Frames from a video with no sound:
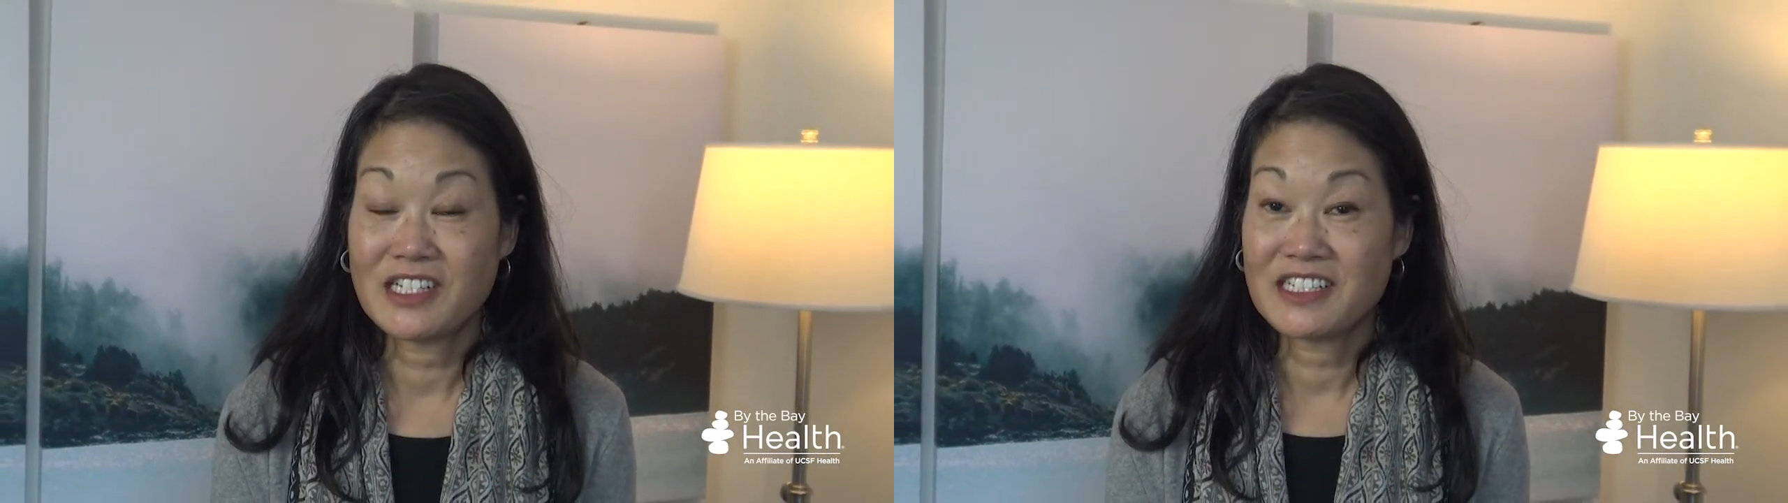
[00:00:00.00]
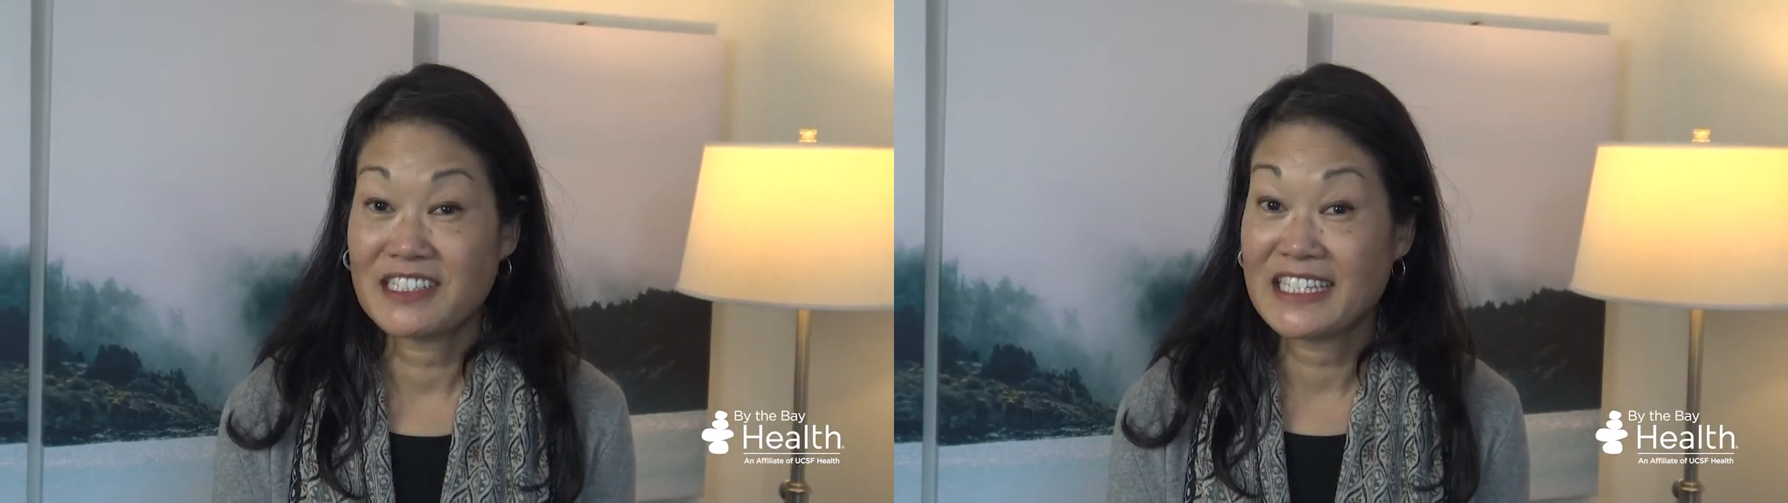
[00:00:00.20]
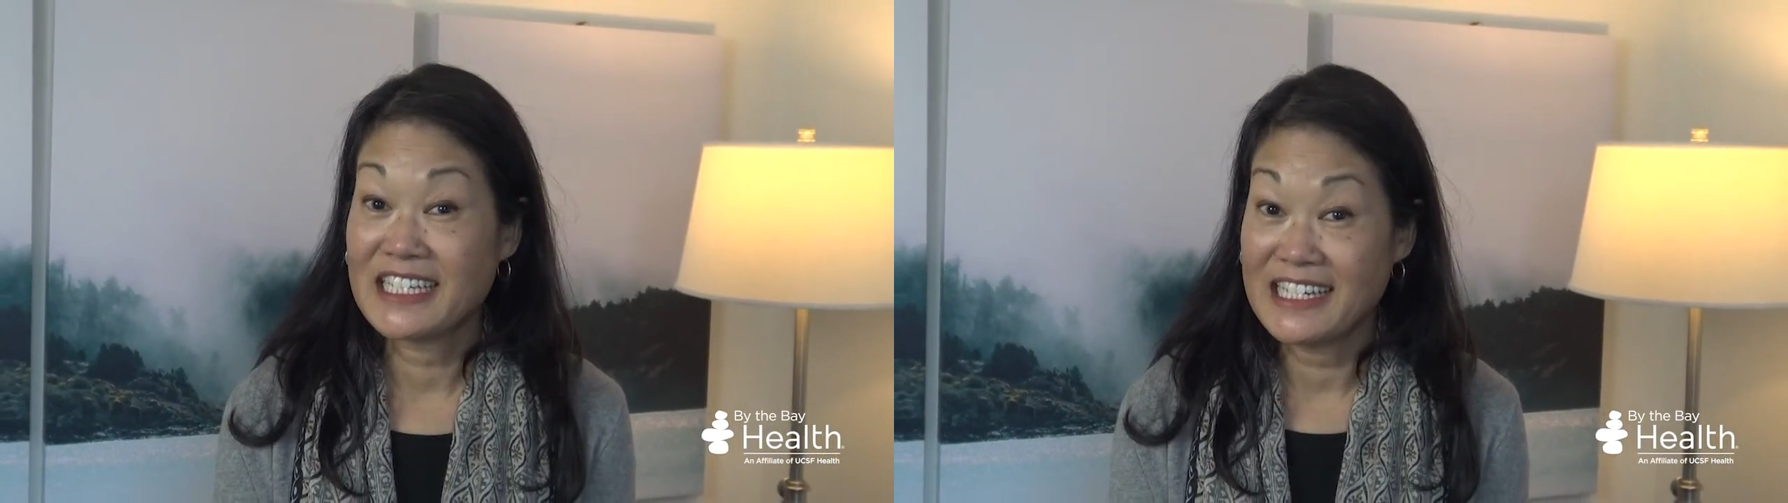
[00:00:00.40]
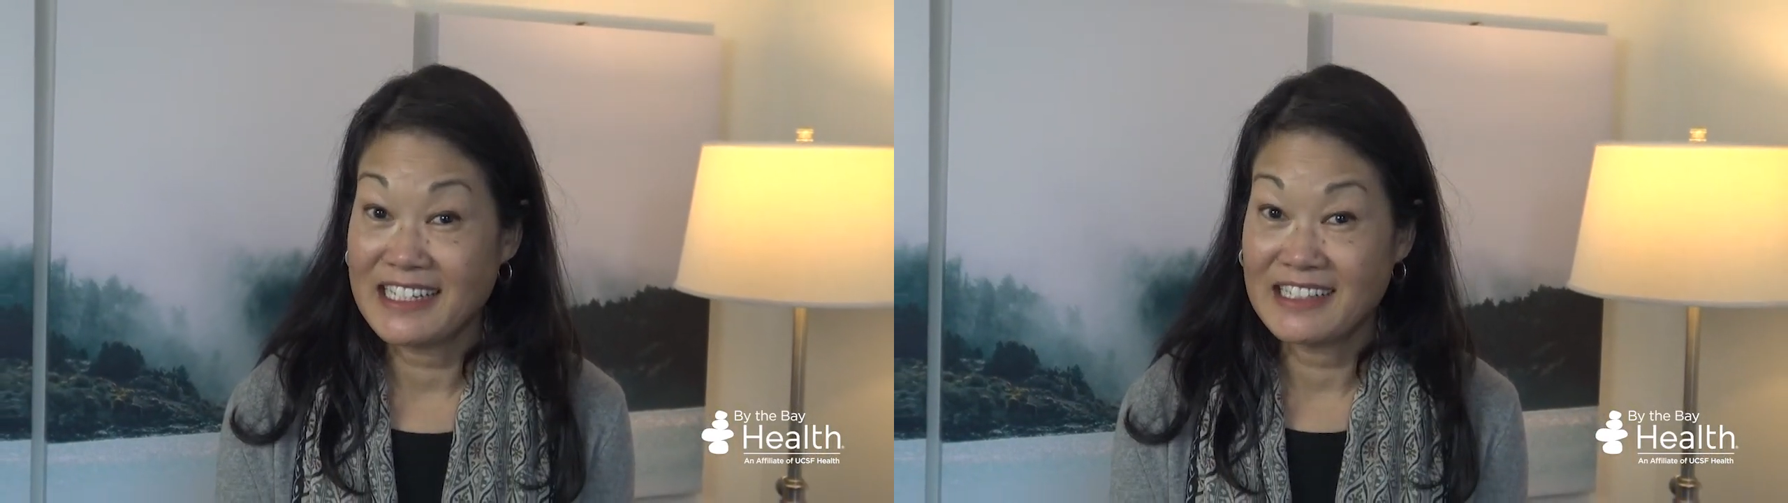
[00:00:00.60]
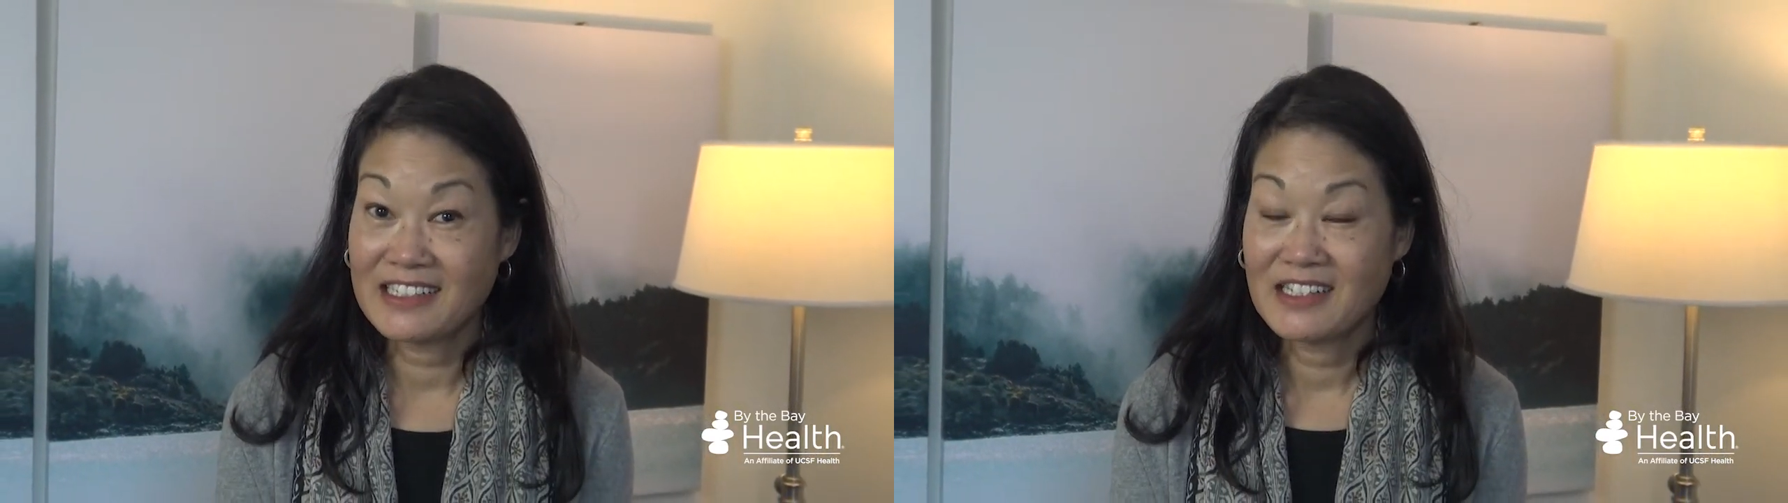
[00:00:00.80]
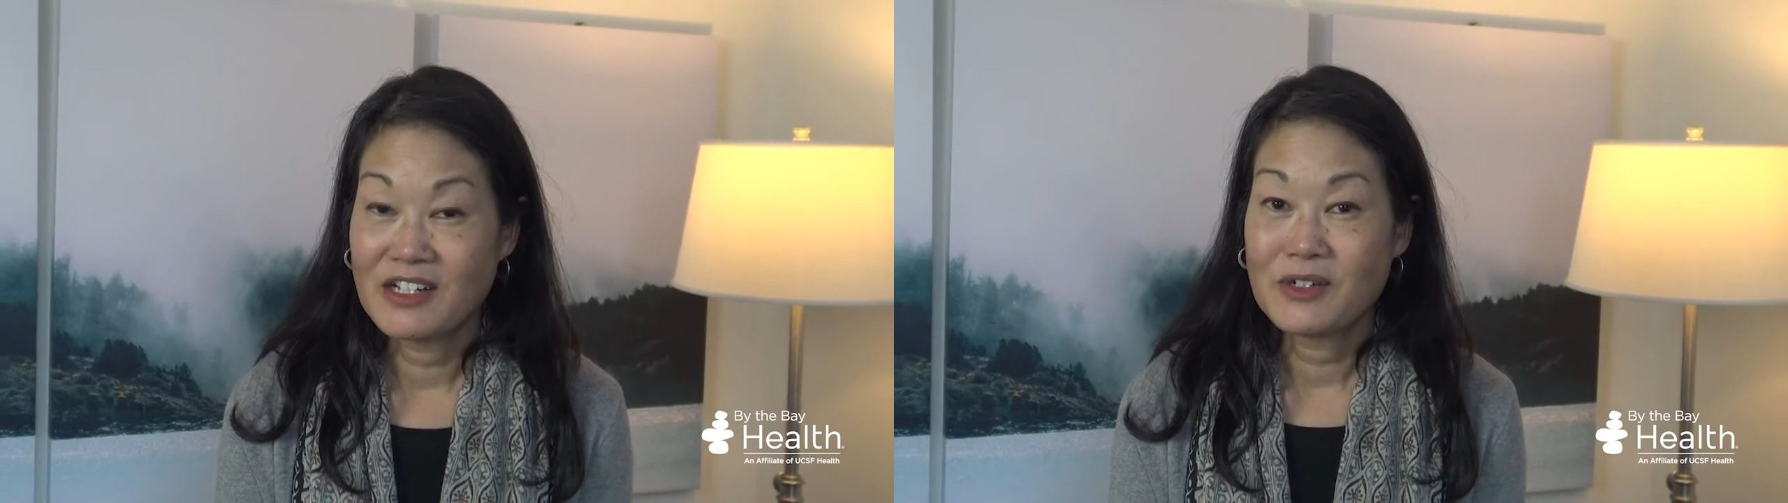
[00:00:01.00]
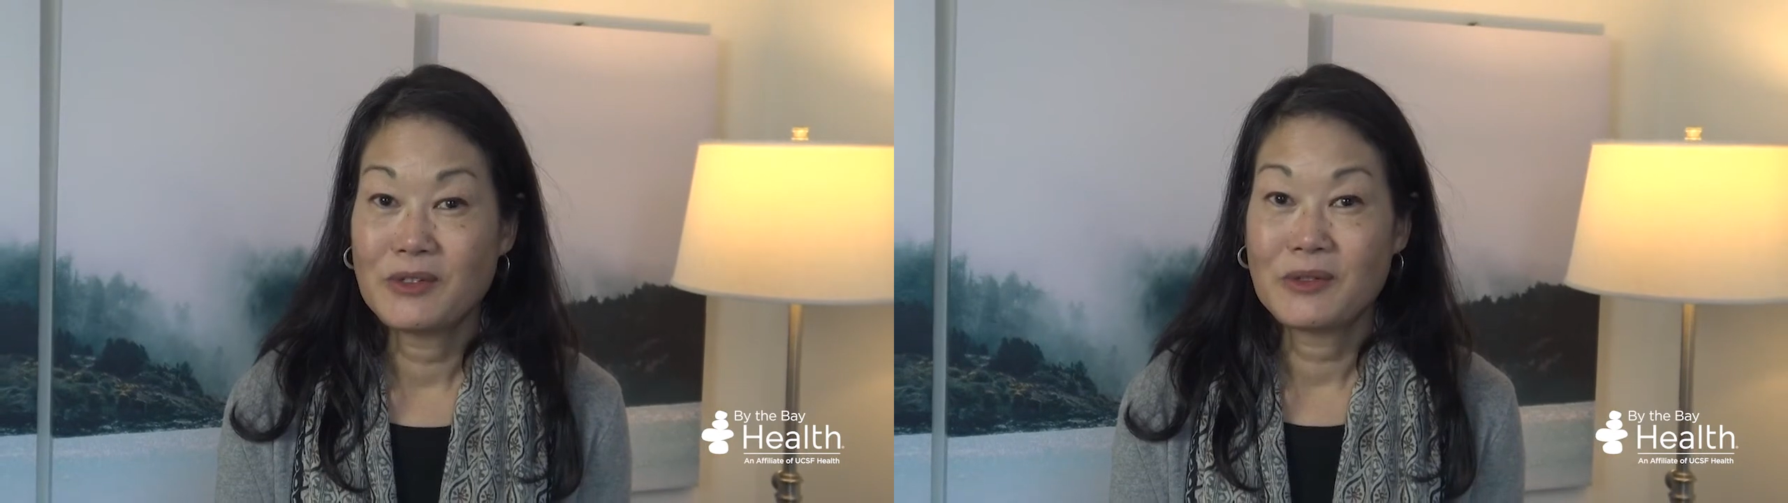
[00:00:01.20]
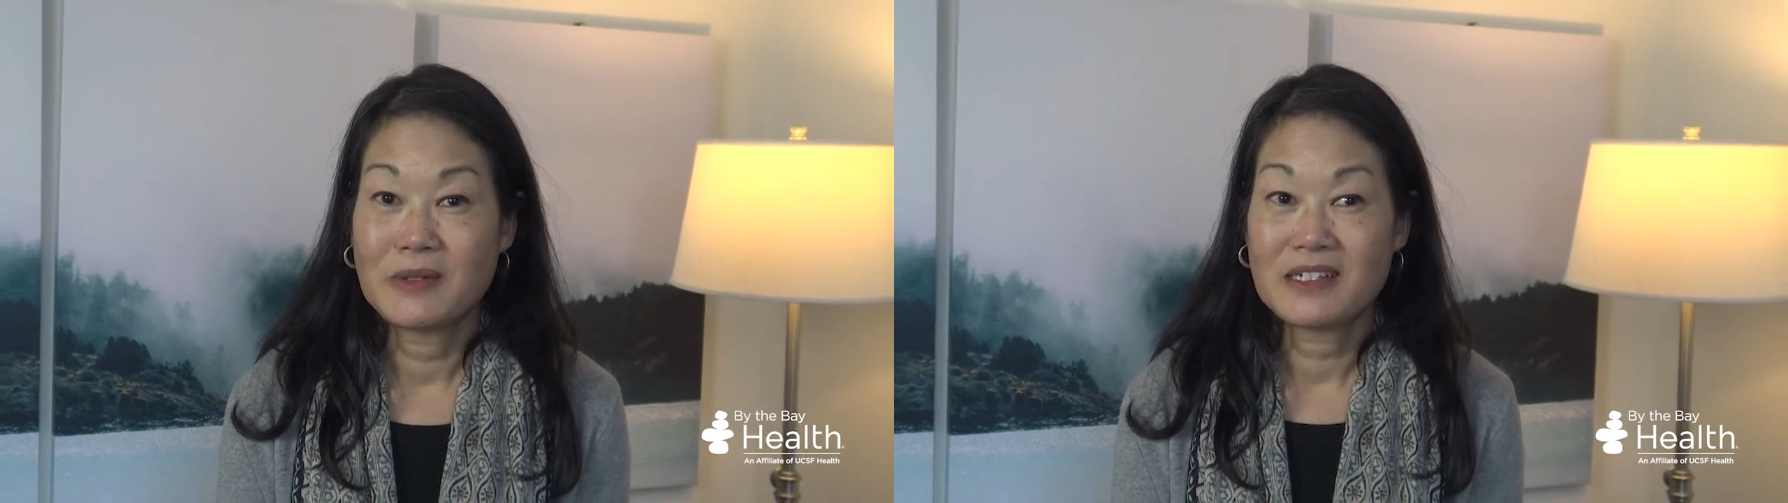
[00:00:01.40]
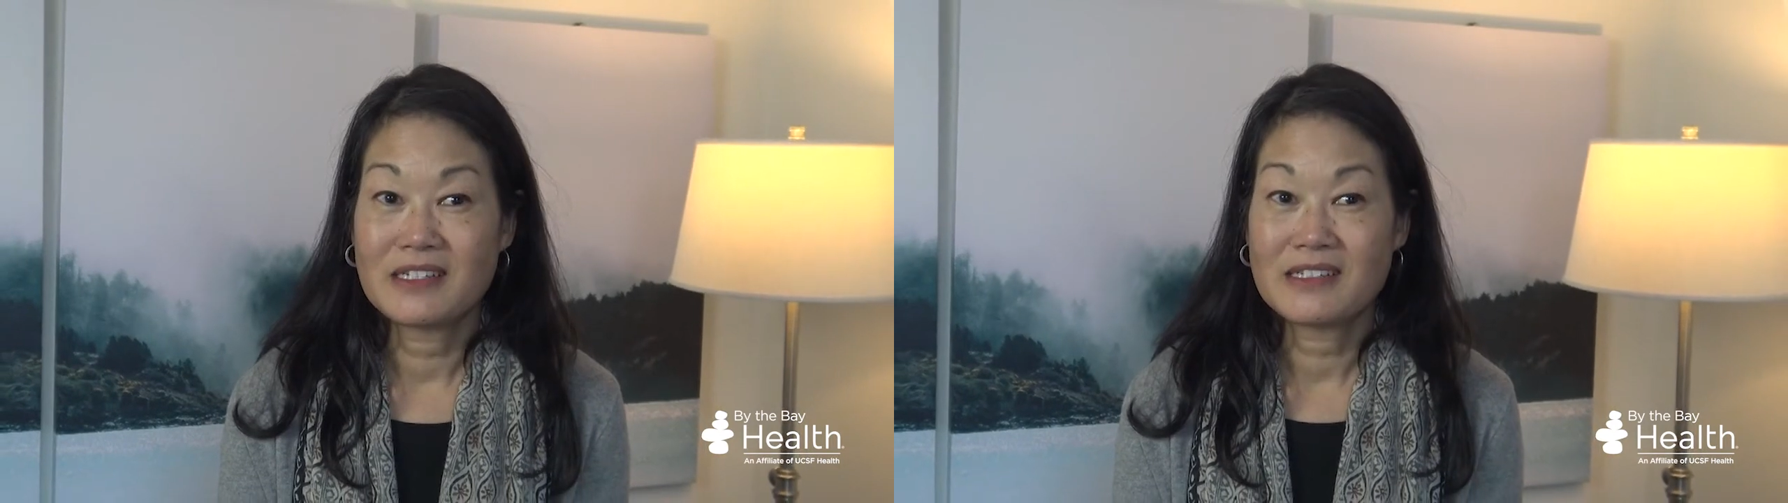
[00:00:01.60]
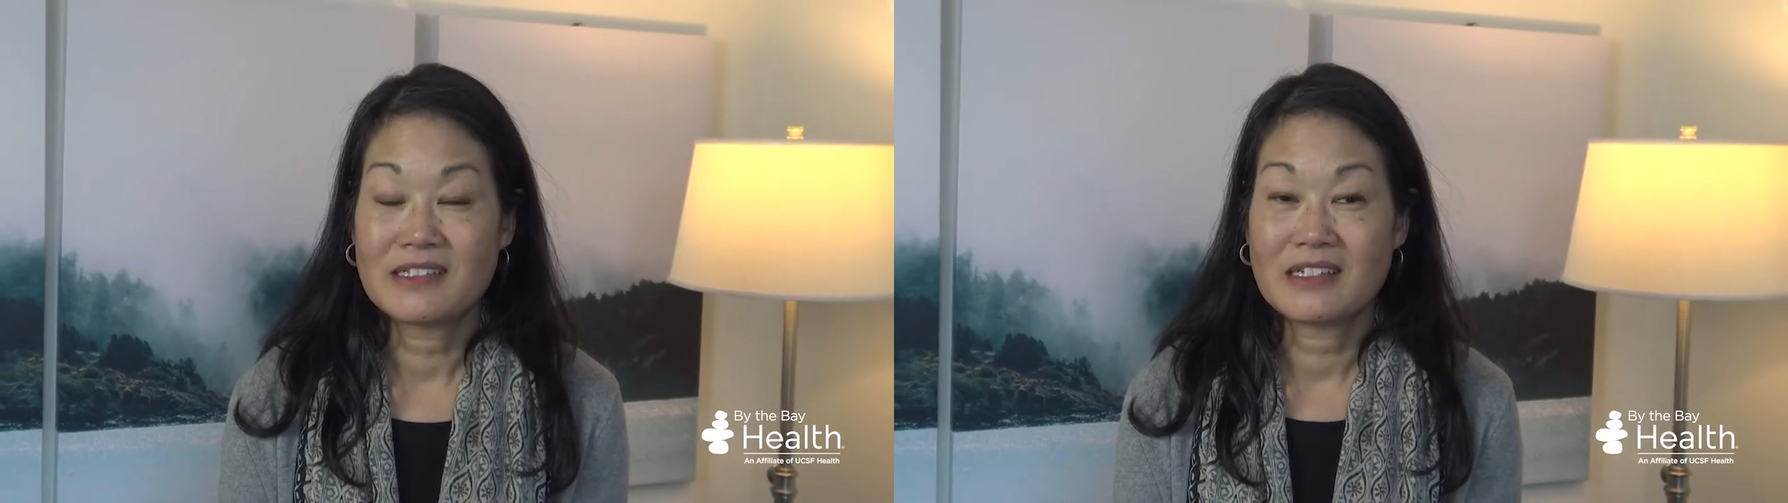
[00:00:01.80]
Jessica Keen, who
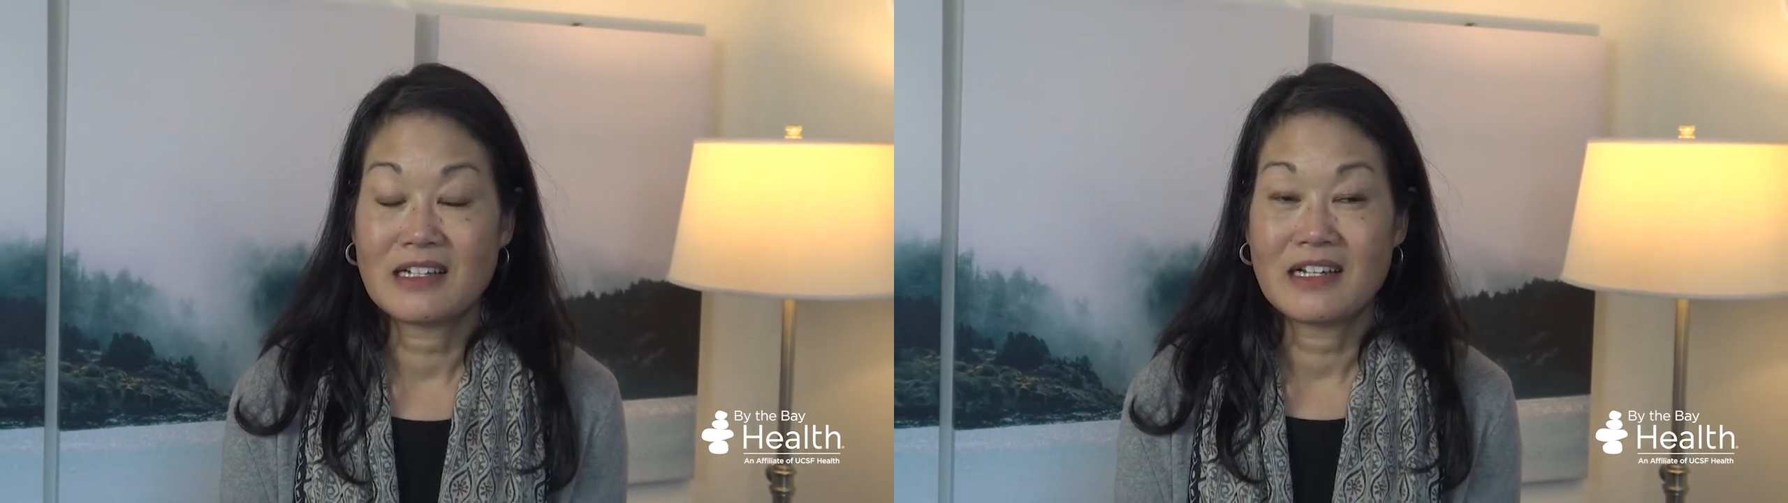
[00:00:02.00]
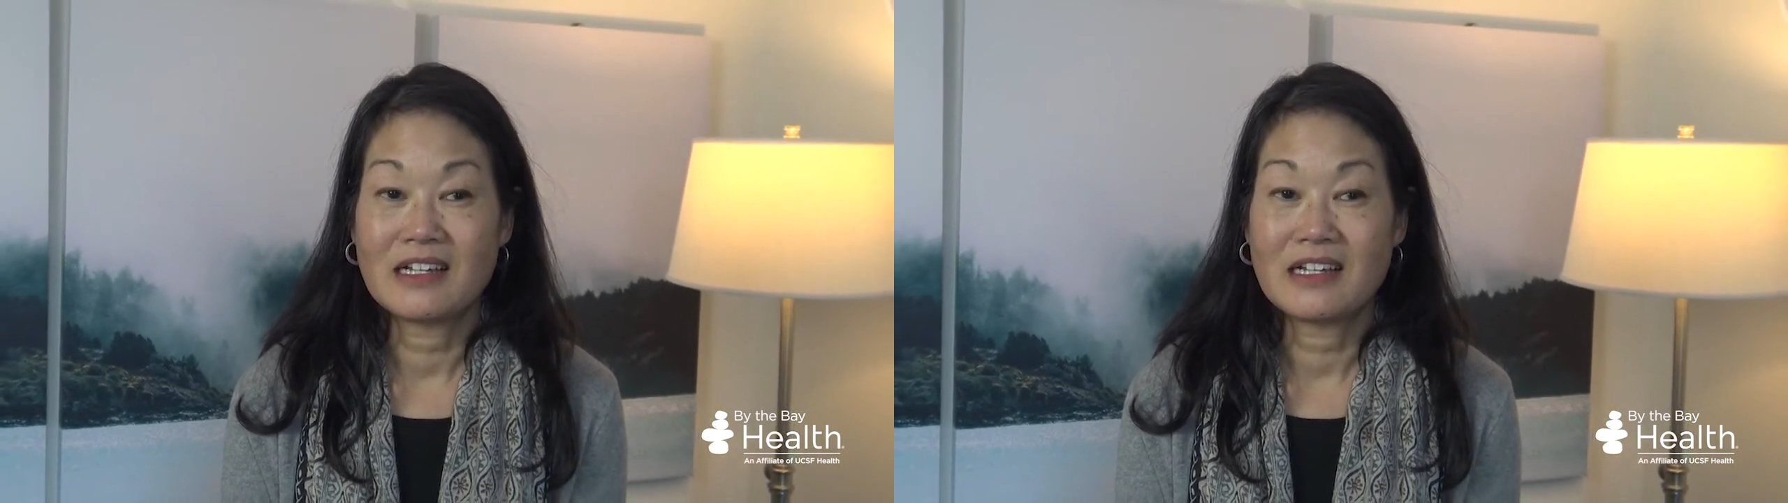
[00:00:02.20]
was